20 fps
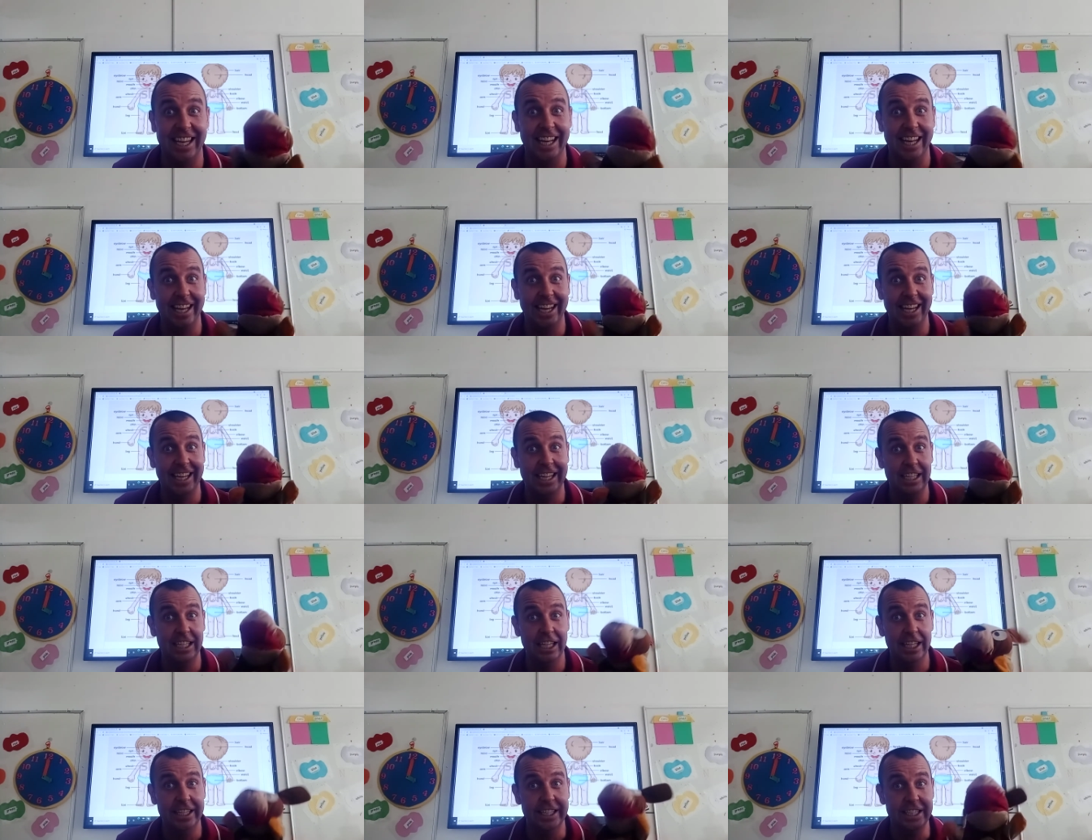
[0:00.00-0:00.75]

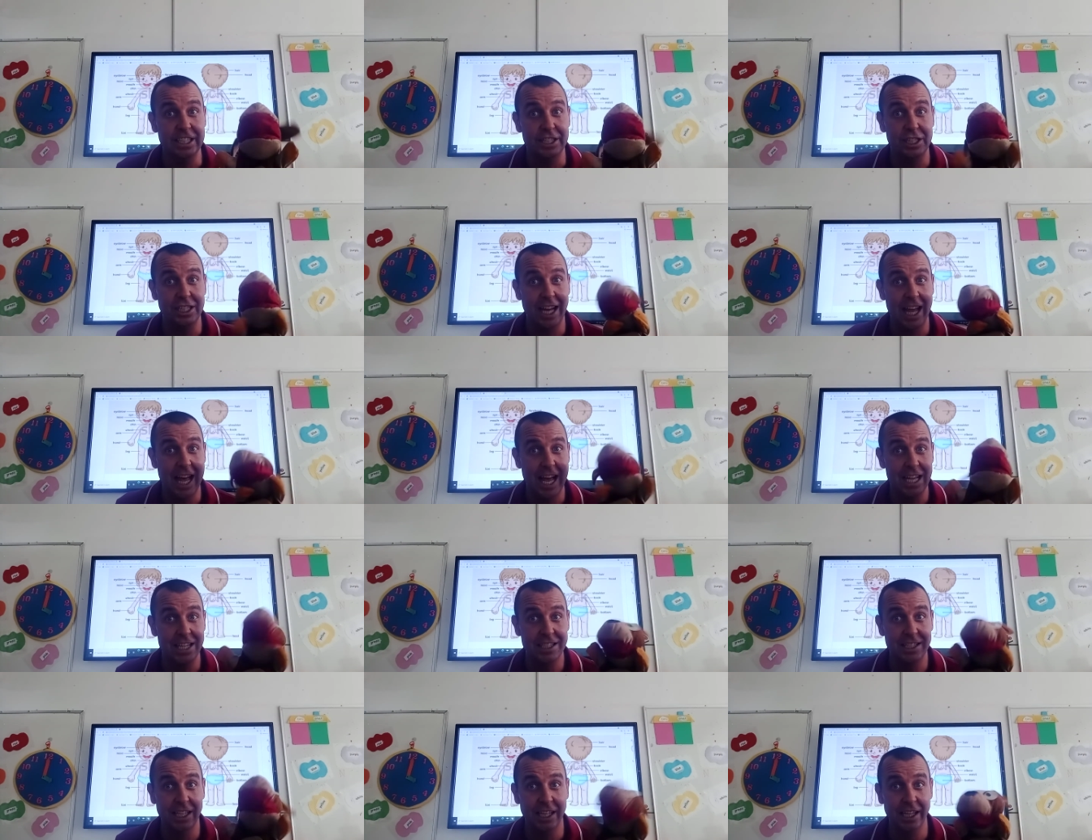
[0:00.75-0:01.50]
English
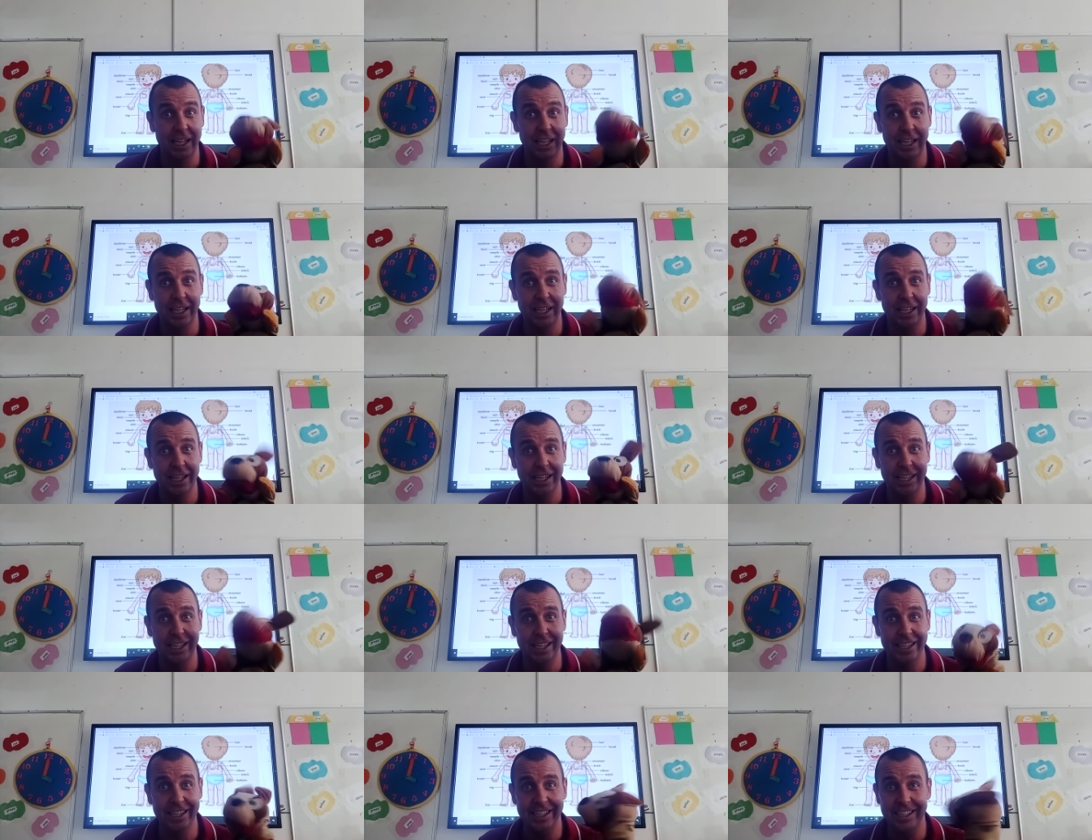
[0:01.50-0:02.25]

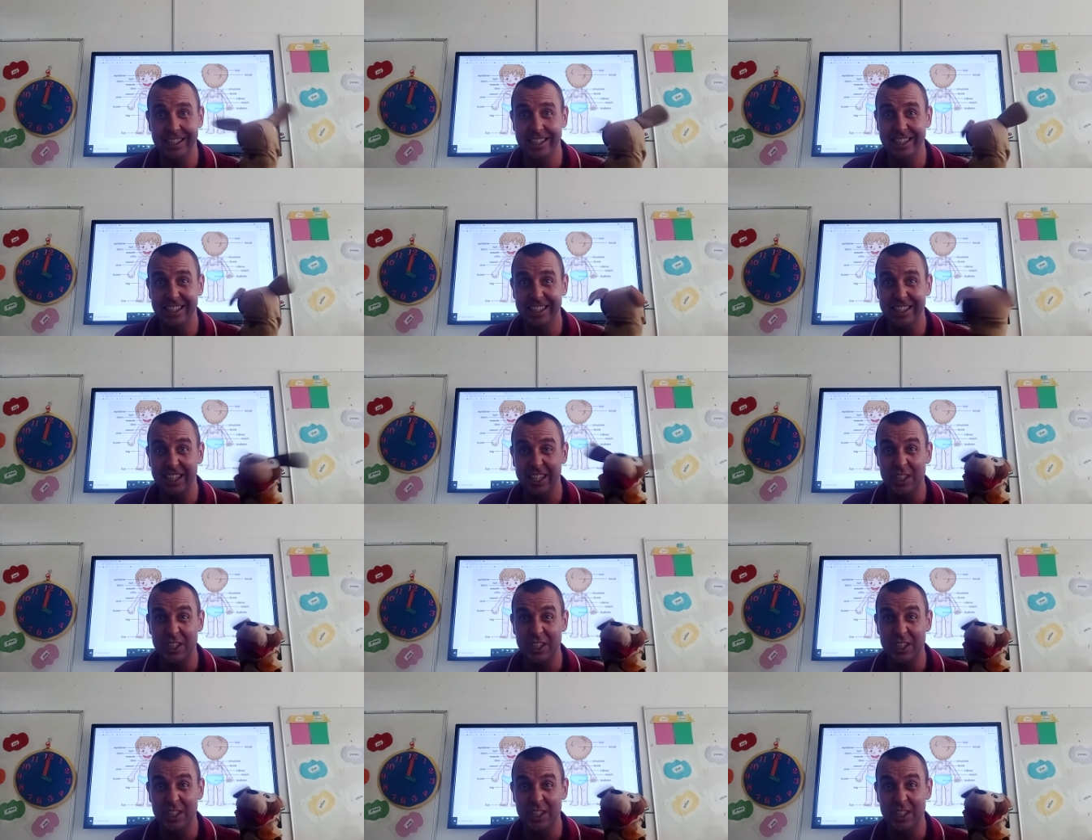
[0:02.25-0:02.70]
lesson.